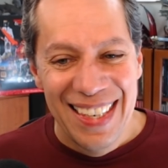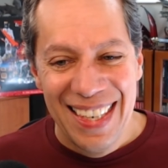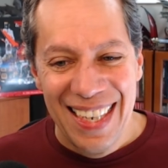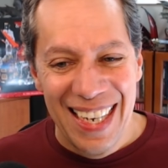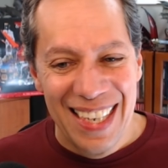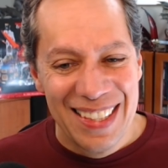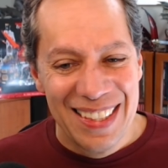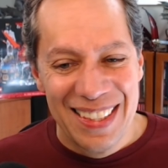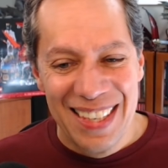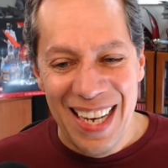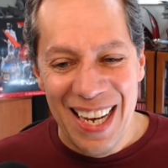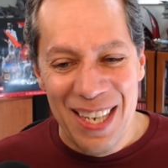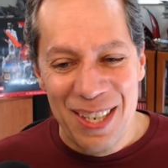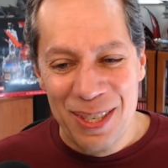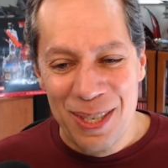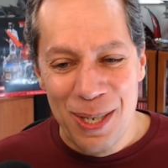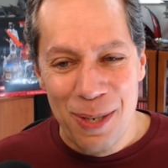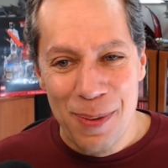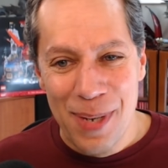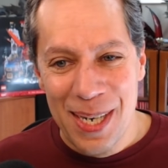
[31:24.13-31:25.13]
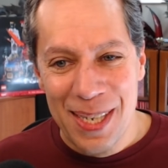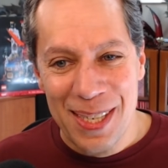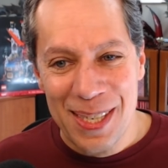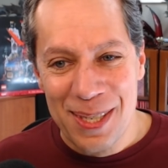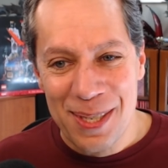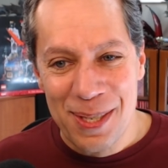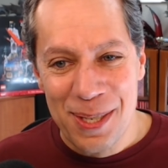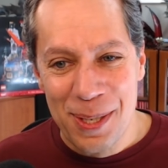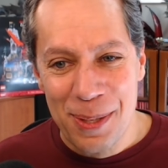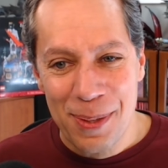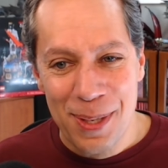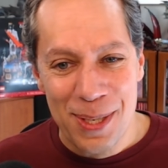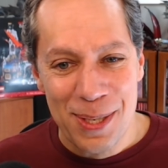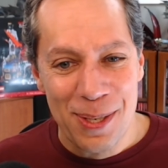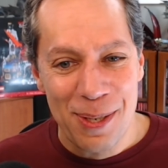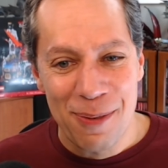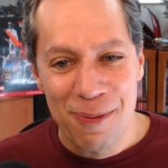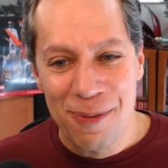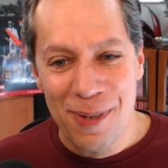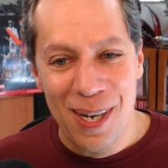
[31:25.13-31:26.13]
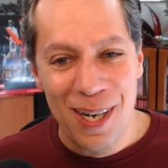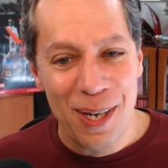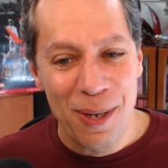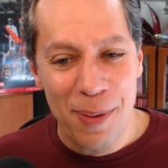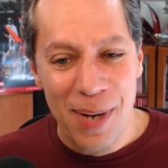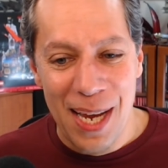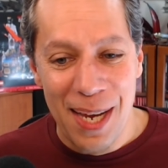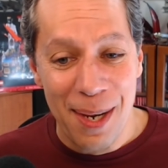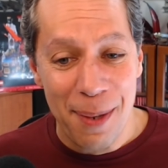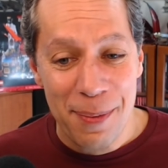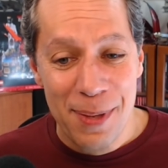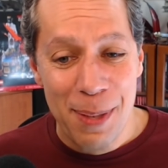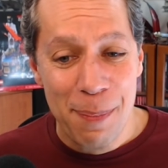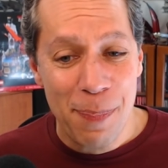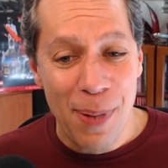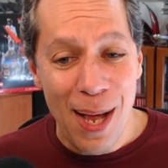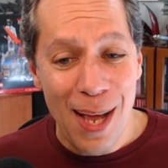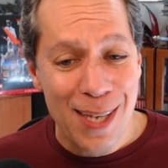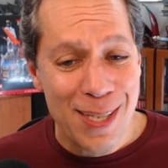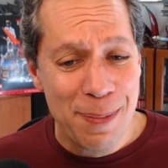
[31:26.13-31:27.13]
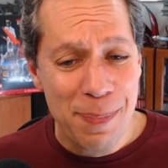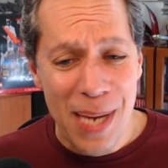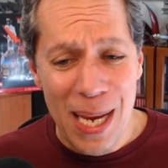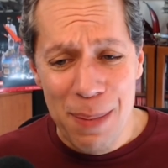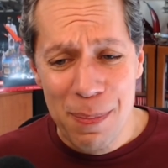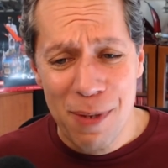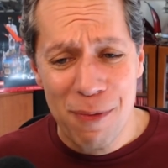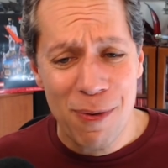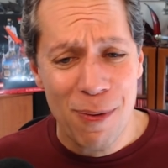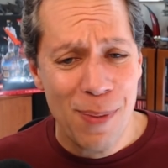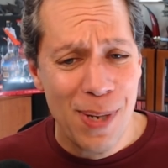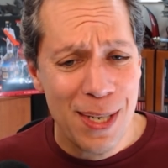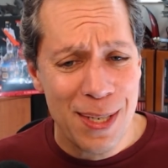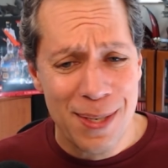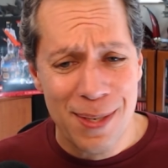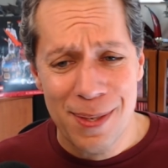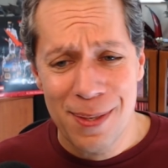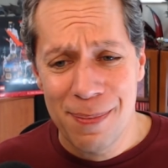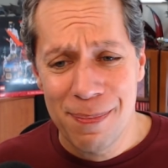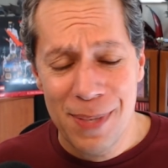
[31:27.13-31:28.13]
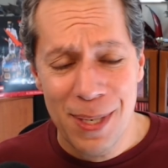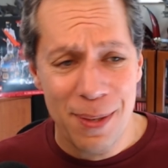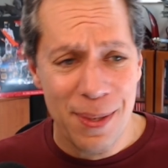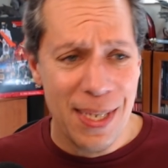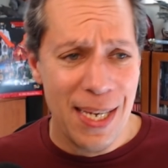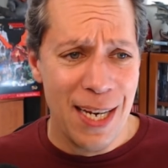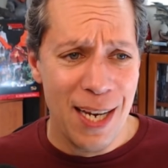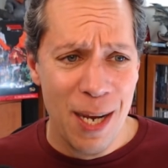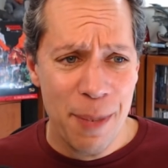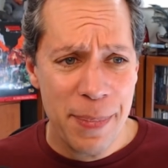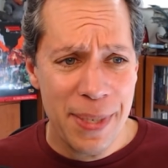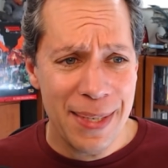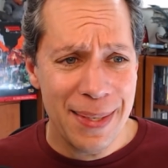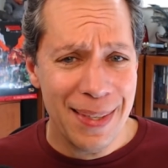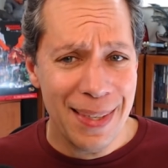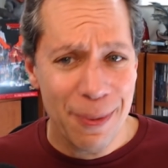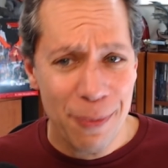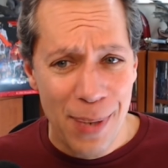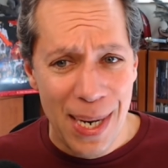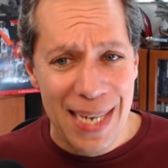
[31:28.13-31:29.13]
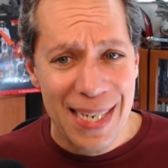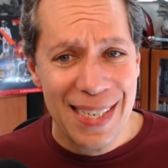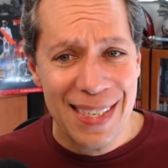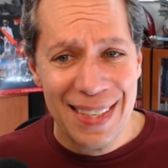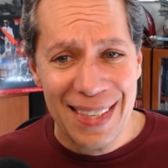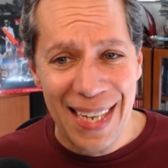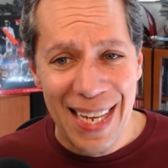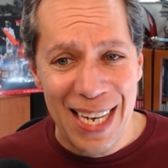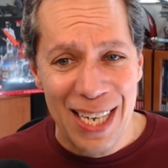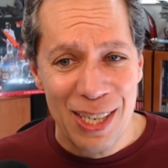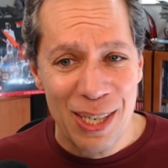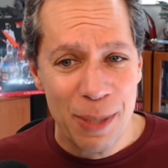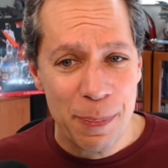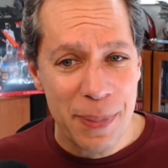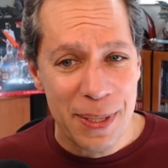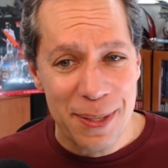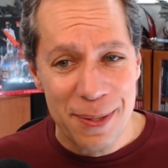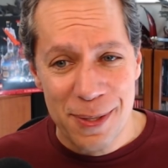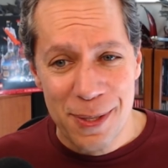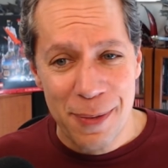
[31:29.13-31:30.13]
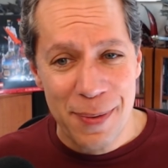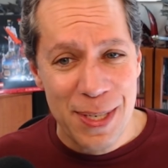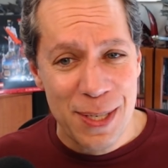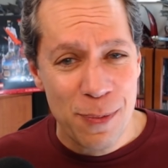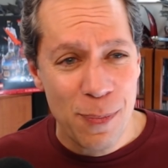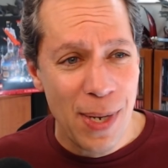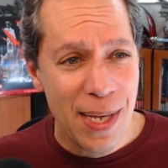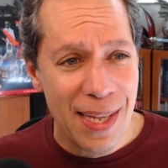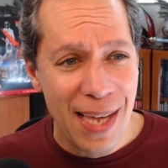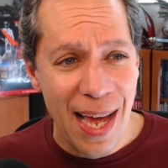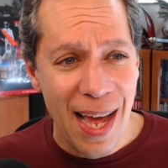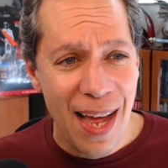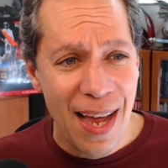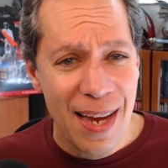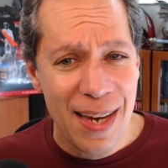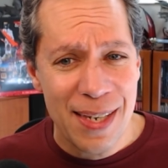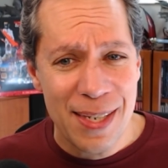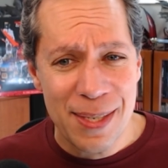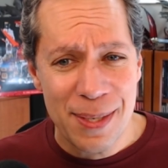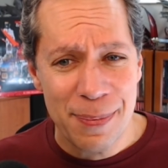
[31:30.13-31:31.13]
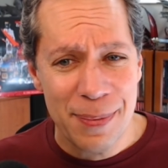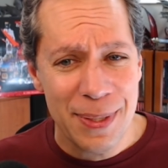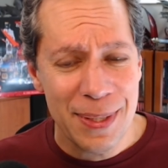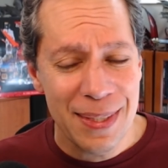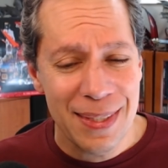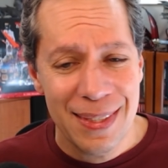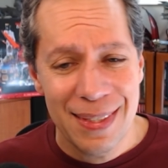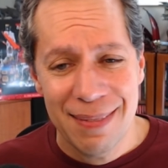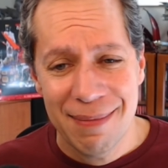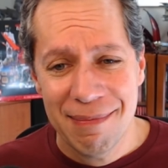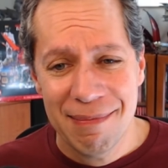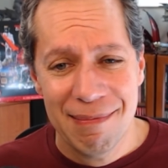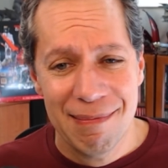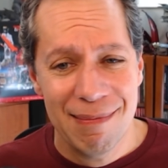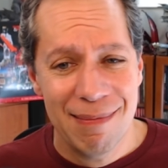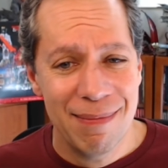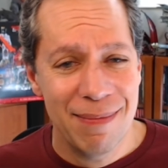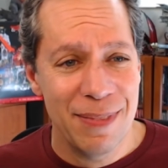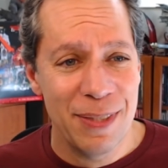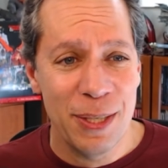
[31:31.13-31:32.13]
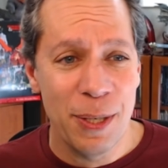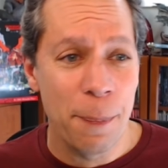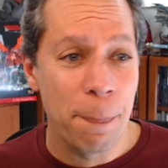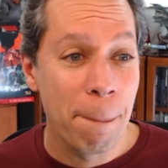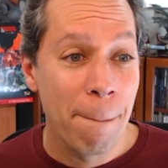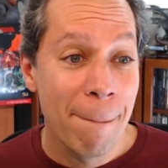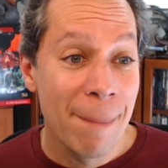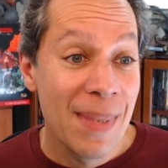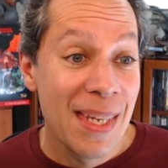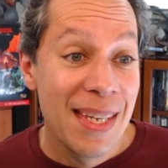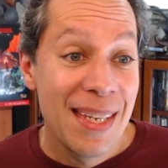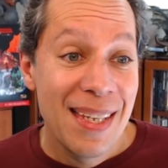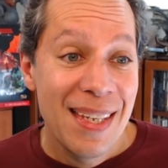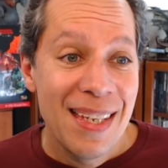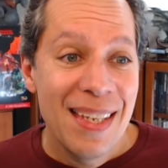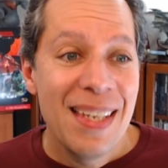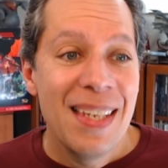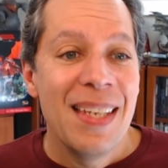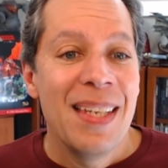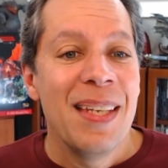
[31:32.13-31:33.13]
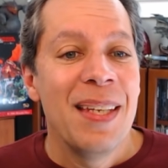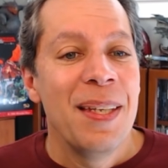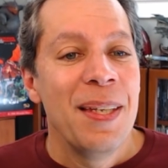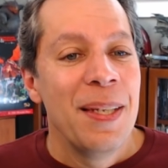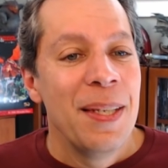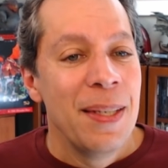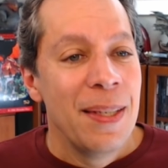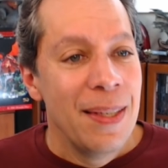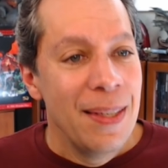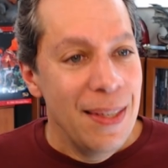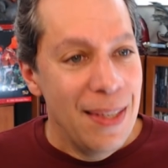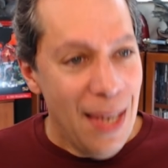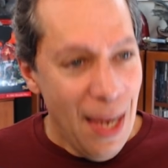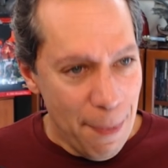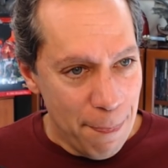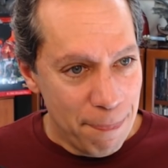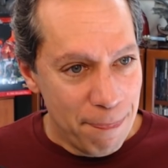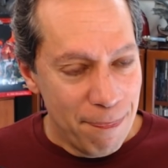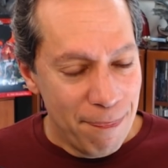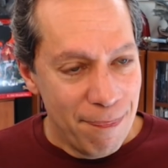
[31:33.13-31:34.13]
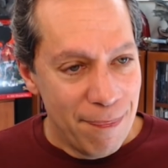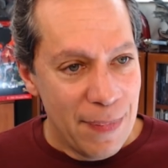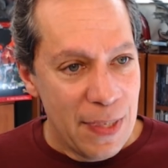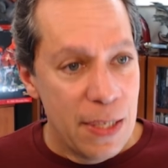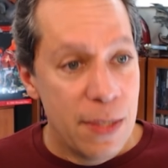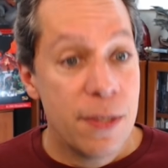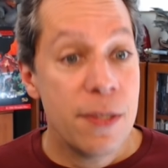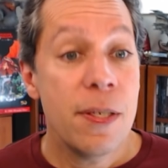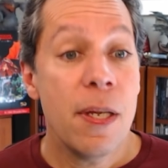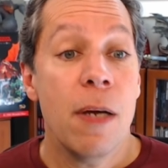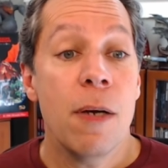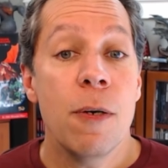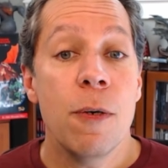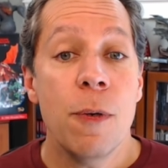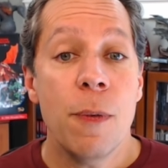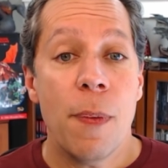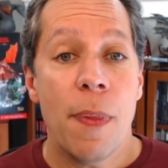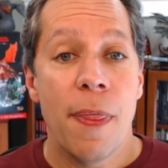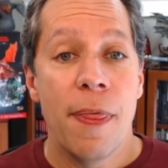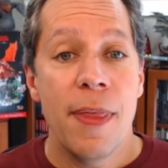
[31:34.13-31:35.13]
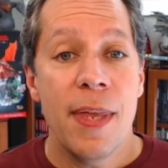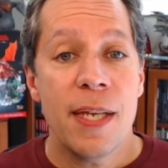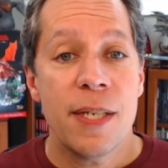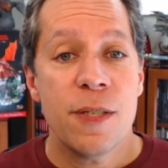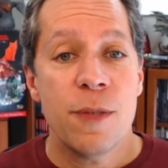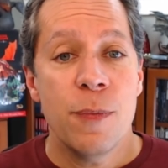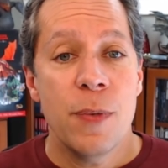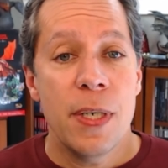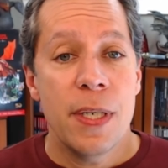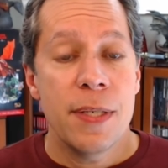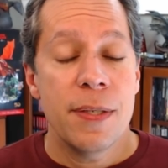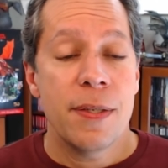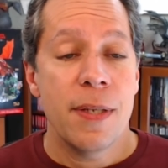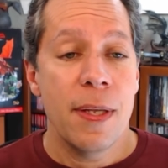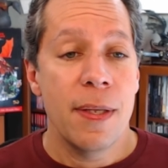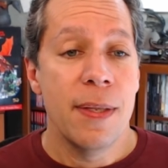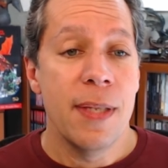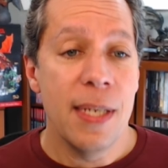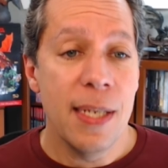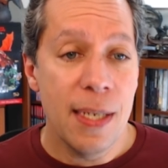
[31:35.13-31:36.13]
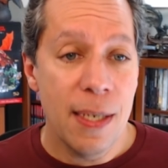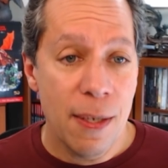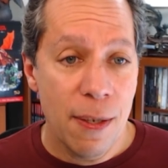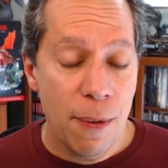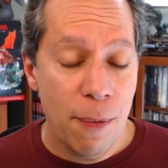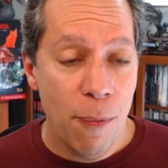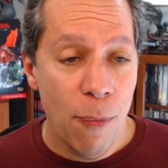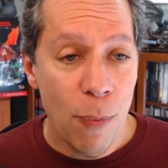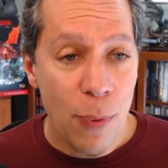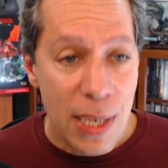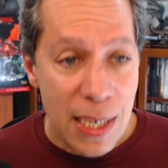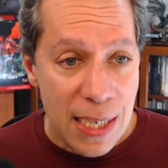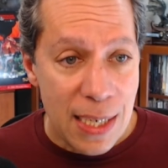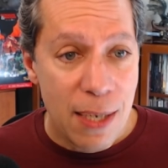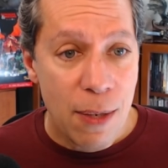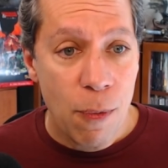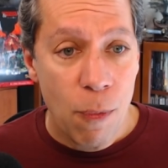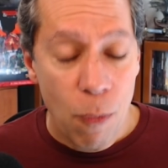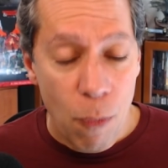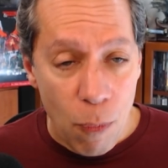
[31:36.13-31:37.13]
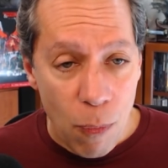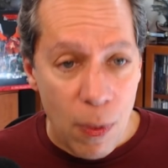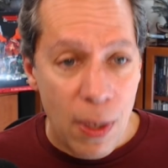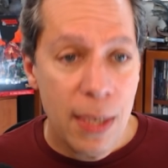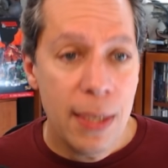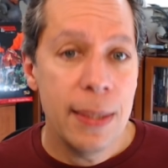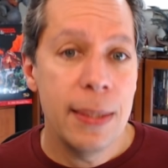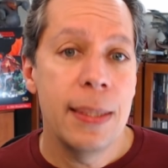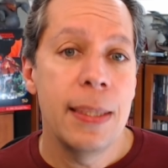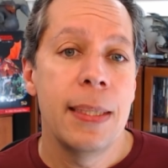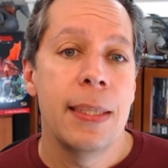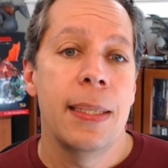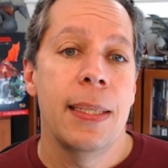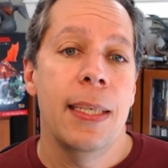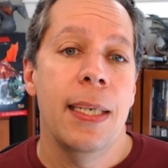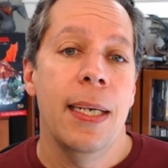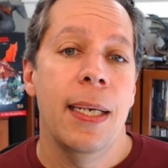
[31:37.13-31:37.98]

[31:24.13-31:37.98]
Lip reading: And I don't know why these 2 are so far away. I mean, the boss, maybe if you want to, they come in, wait in later, but there's no reason why the eyes would, no. Yeah. So this was the week 1